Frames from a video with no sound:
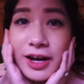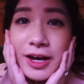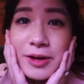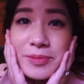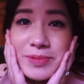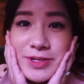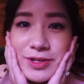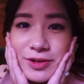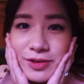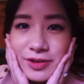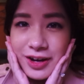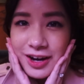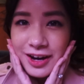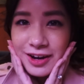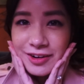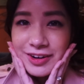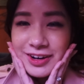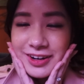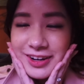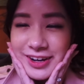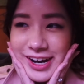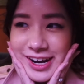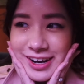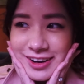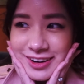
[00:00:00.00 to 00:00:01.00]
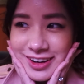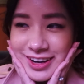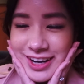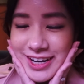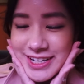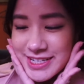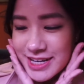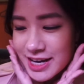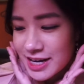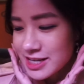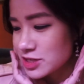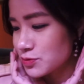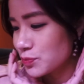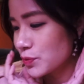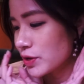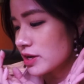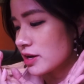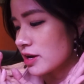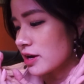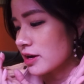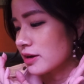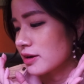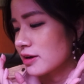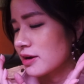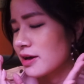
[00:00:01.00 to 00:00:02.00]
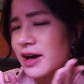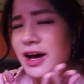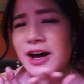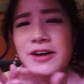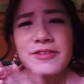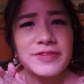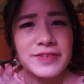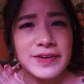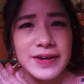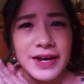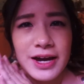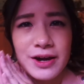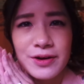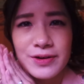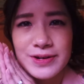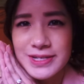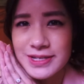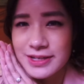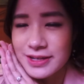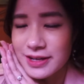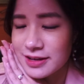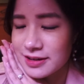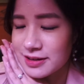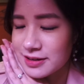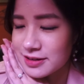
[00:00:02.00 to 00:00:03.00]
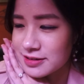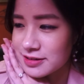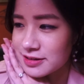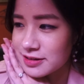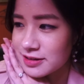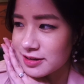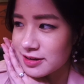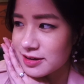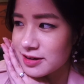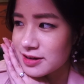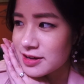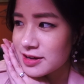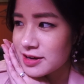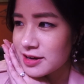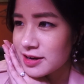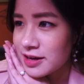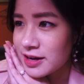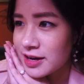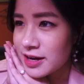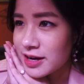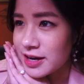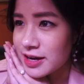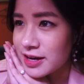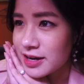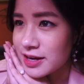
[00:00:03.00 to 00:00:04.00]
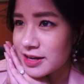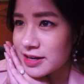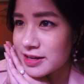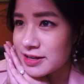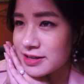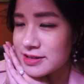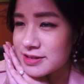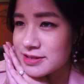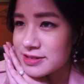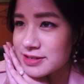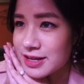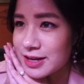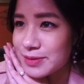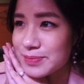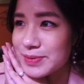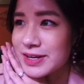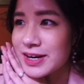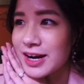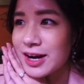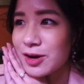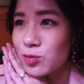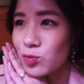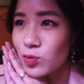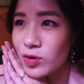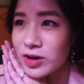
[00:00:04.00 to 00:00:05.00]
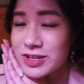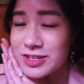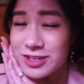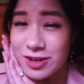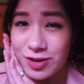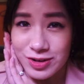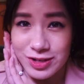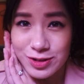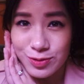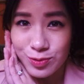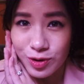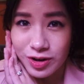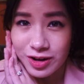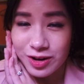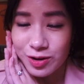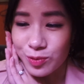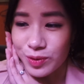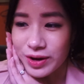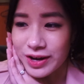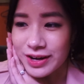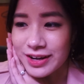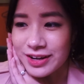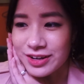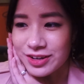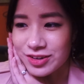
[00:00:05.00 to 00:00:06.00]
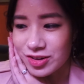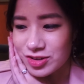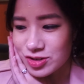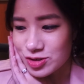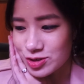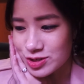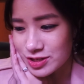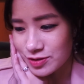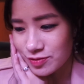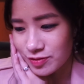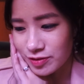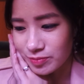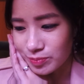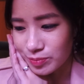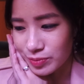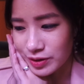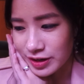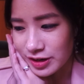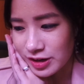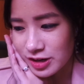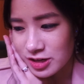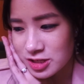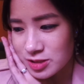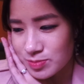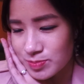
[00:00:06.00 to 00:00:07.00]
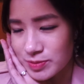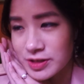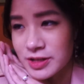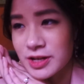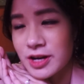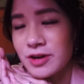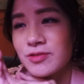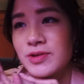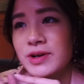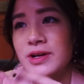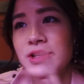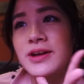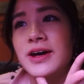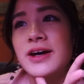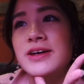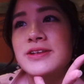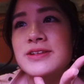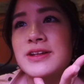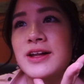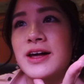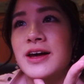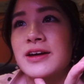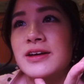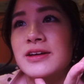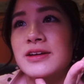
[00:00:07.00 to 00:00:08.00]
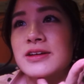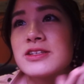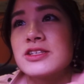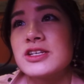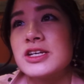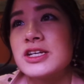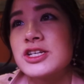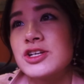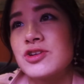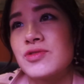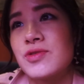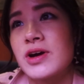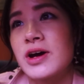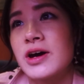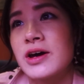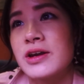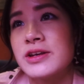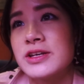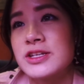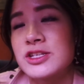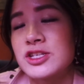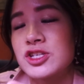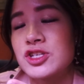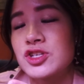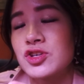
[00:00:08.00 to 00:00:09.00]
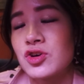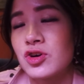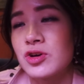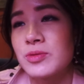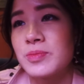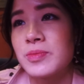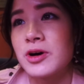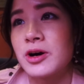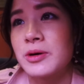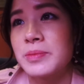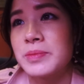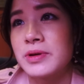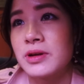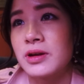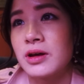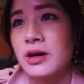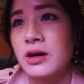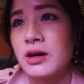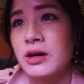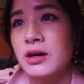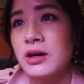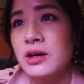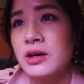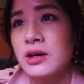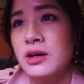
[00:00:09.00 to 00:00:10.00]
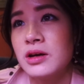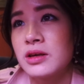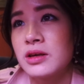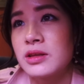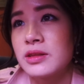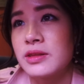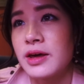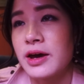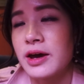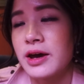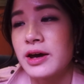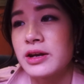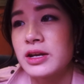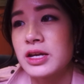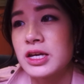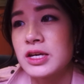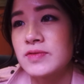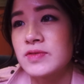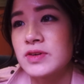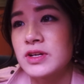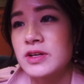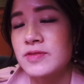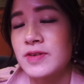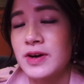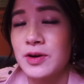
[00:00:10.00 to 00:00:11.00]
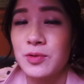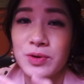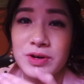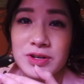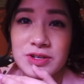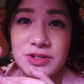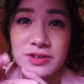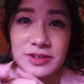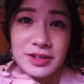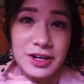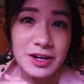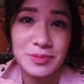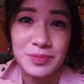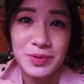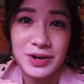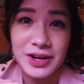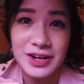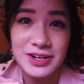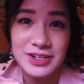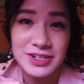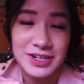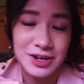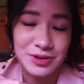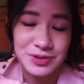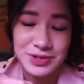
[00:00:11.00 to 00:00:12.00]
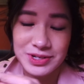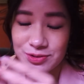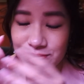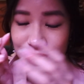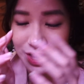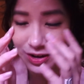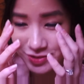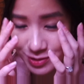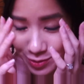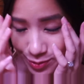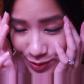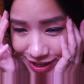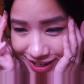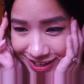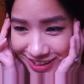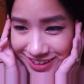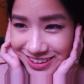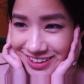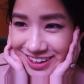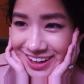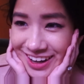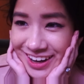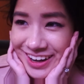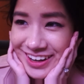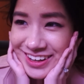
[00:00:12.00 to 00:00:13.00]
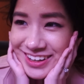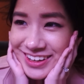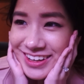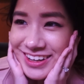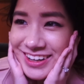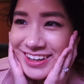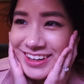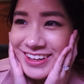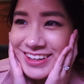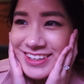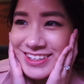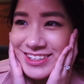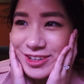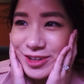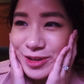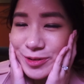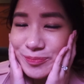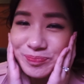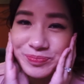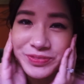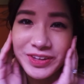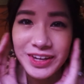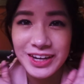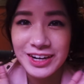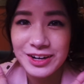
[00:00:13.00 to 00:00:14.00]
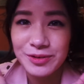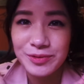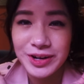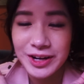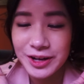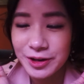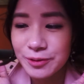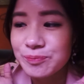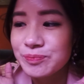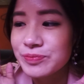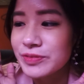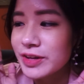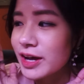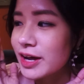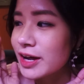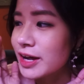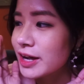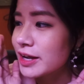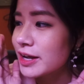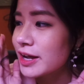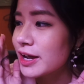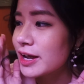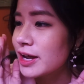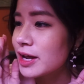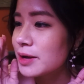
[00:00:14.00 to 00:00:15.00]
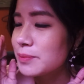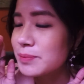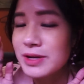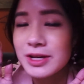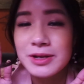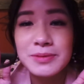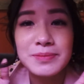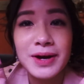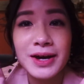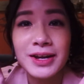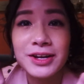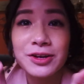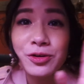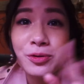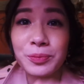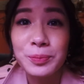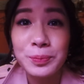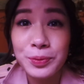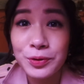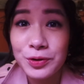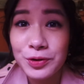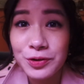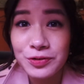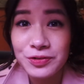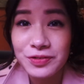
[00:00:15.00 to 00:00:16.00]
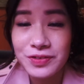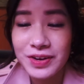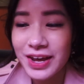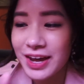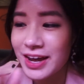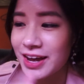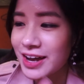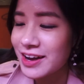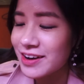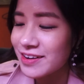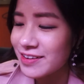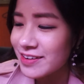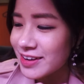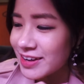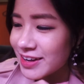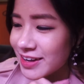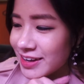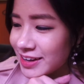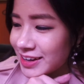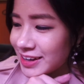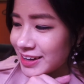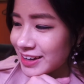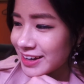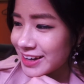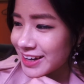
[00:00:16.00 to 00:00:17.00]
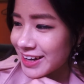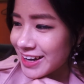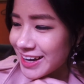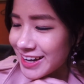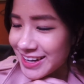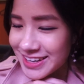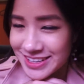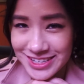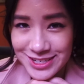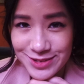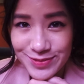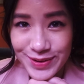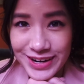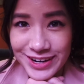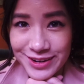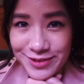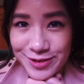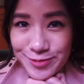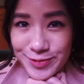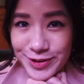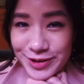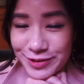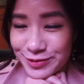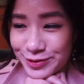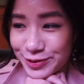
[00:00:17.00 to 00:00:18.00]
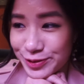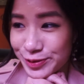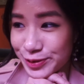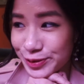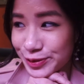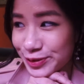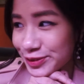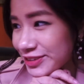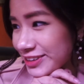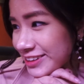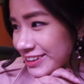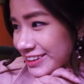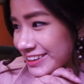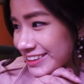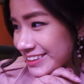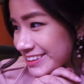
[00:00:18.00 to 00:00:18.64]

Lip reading: I'm so hungry now, guys. I had to wait like half an hour to get in here, and I mean I was going to walk away and go to a different branch, but then I realized like it's Ichiran is so popular that even if I went to another branch I'll still have to wait in line. So anyway, I am in my little booth now and just waiting for my food.